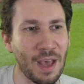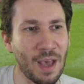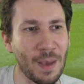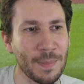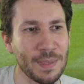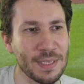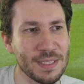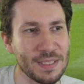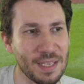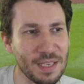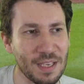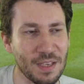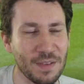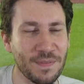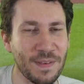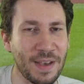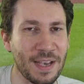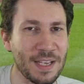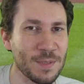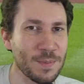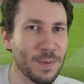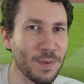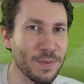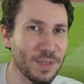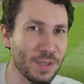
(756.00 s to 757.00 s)
He's thinking
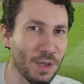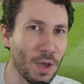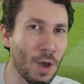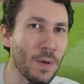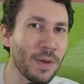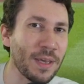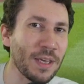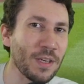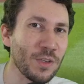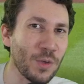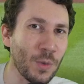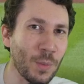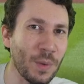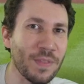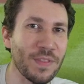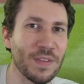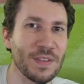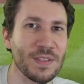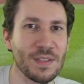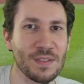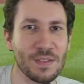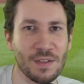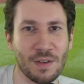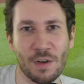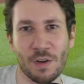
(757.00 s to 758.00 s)
fastball. He's like, okay, you know what?
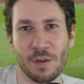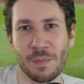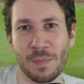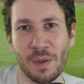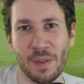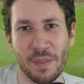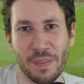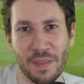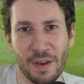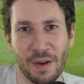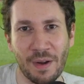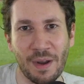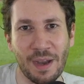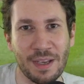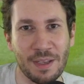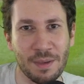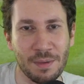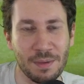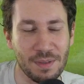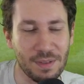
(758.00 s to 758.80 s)
This is a curveball there.